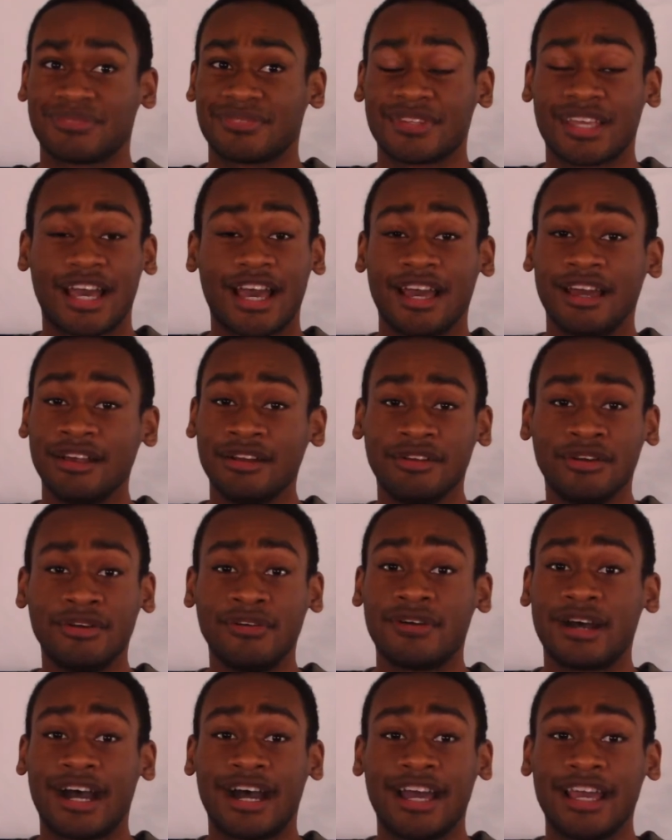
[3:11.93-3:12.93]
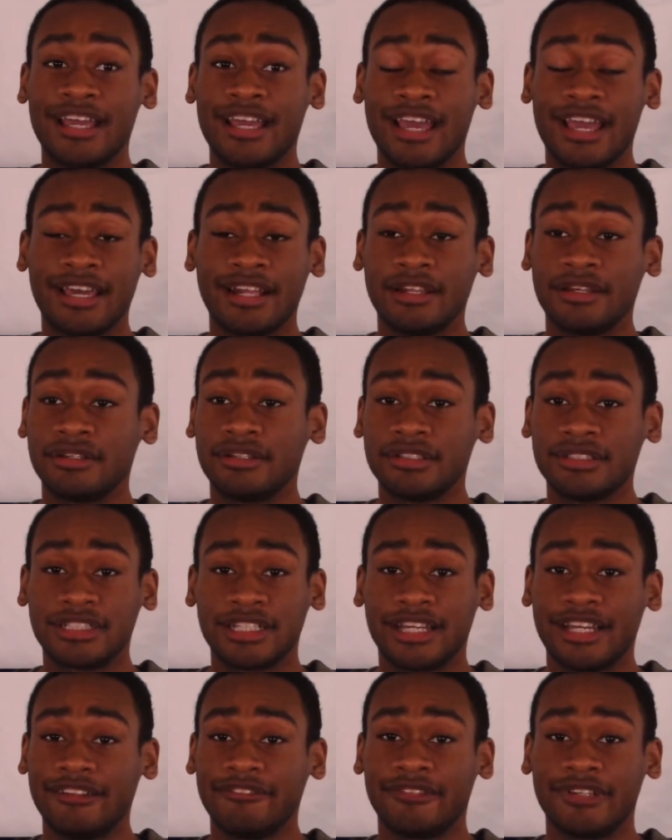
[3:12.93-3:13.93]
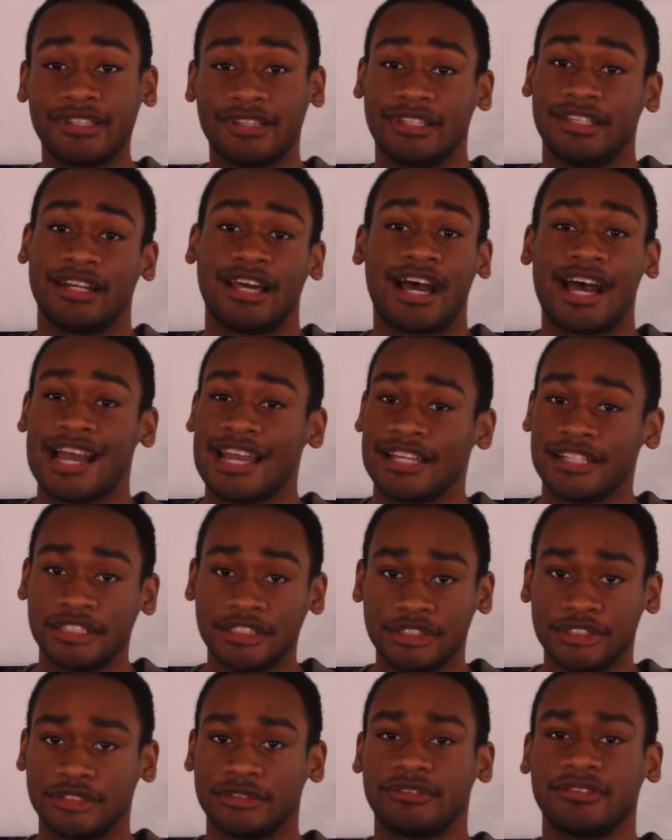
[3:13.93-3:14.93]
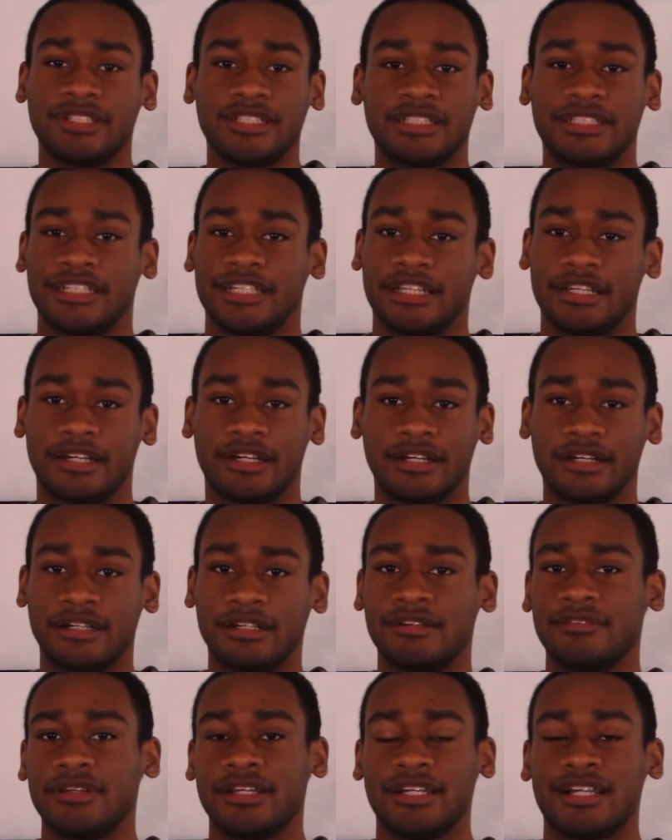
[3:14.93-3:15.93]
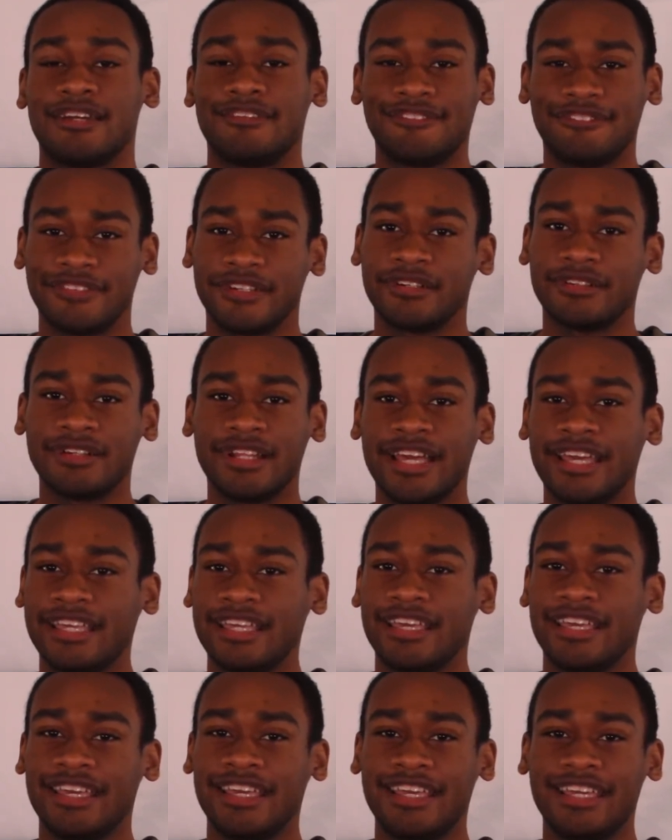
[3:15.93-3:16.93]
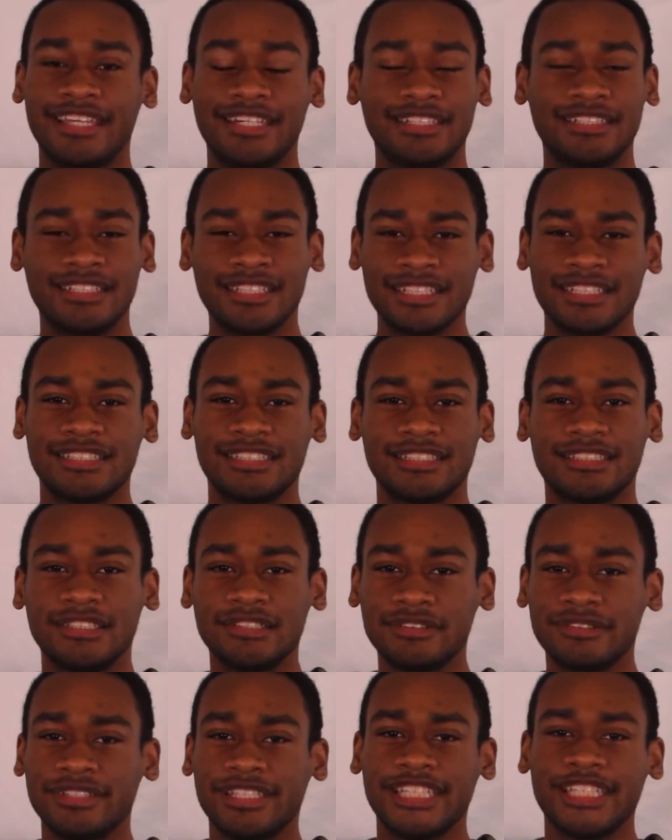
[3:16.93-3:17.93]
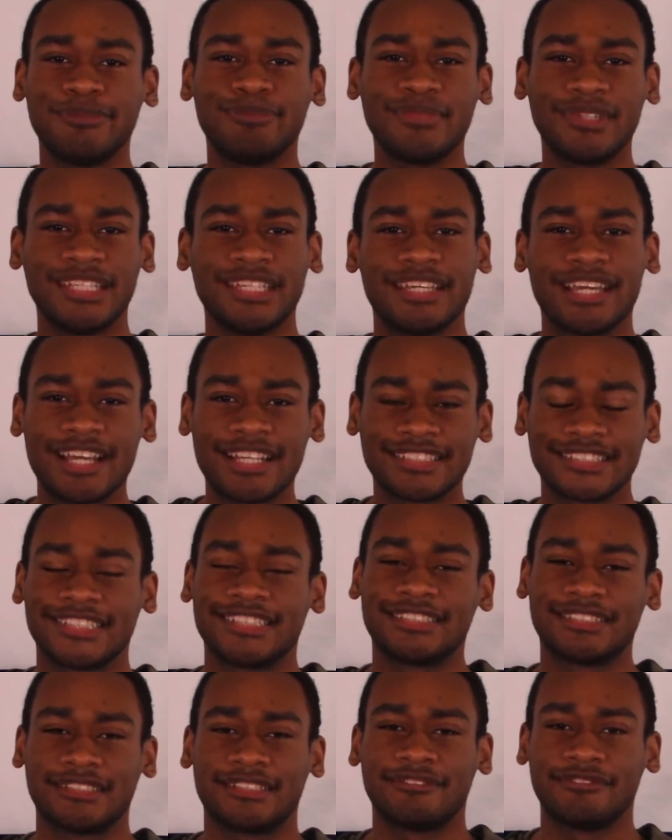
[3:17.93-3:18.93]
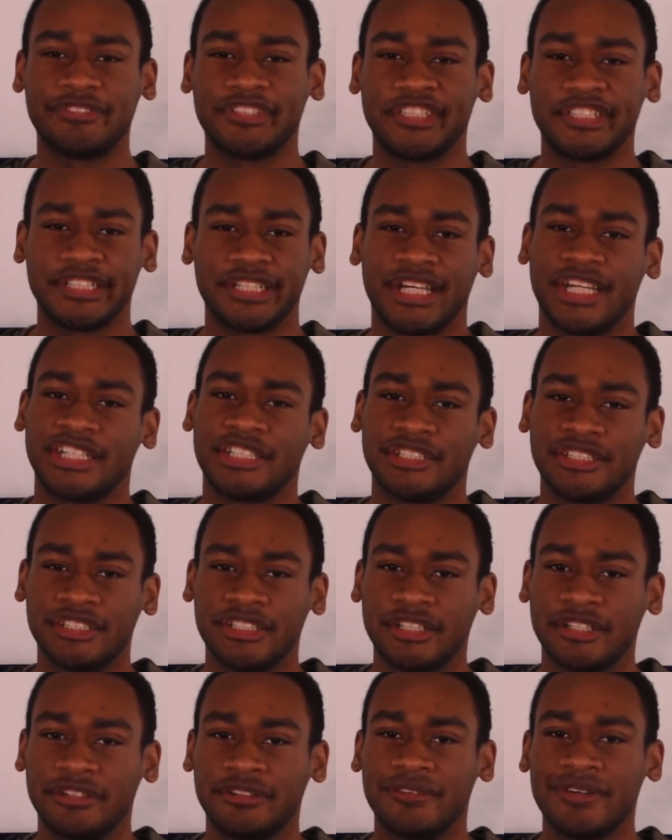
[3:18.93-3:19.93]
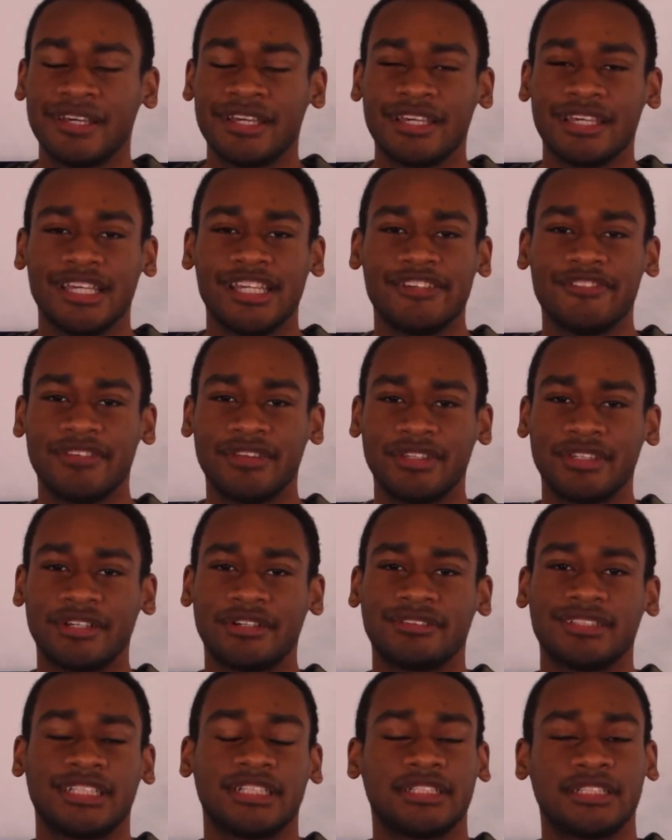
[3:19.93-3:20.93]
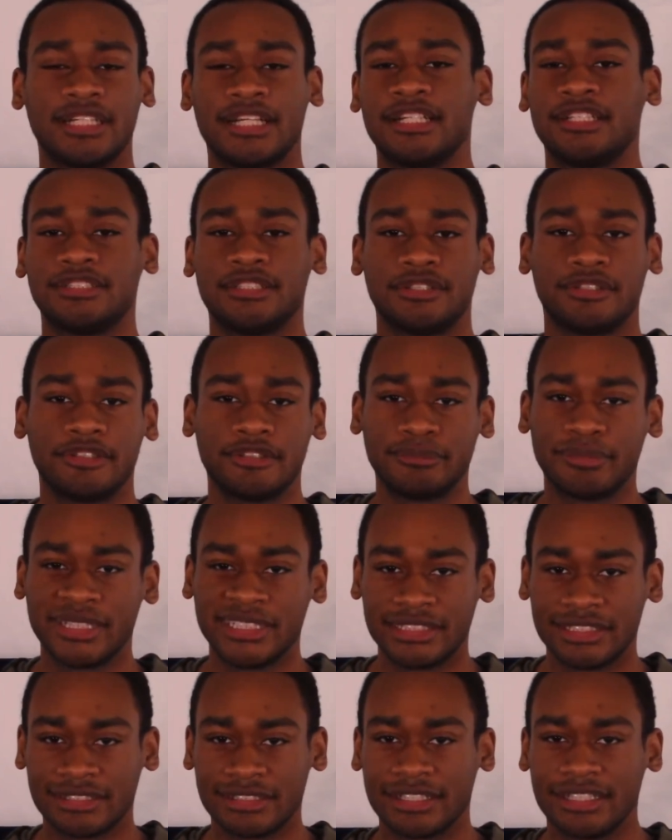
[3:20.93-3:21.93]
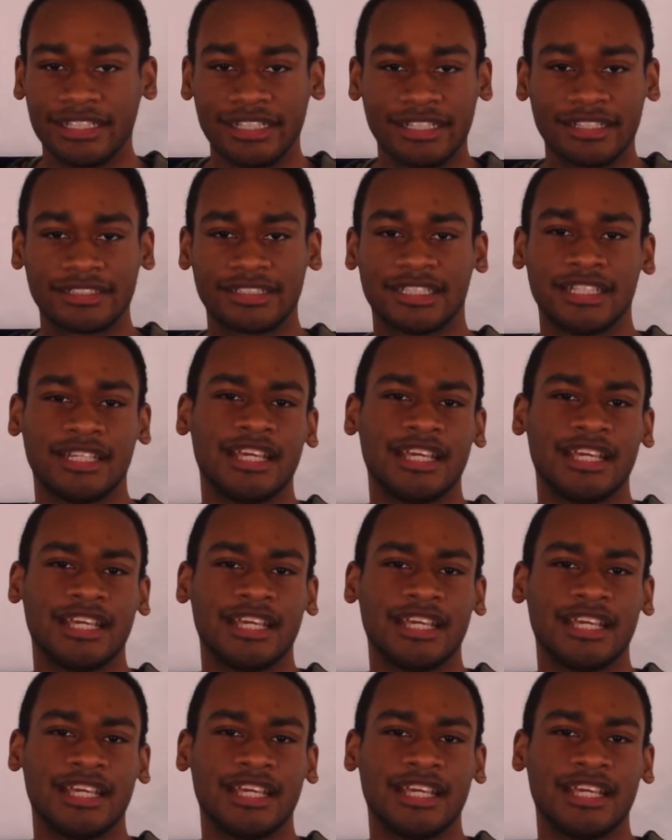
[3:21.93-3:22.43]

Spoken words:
I don't know. I had a good time with it. I enjoyed it. And I felt like it did still keep the essence of G.I. Joe, even though they changed a whole bunch of things.